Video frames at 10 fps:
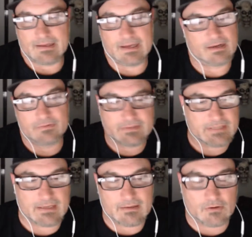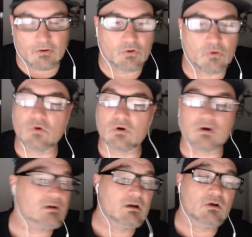I don't
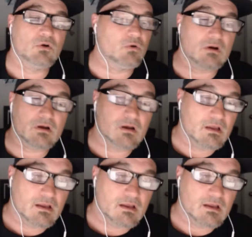know,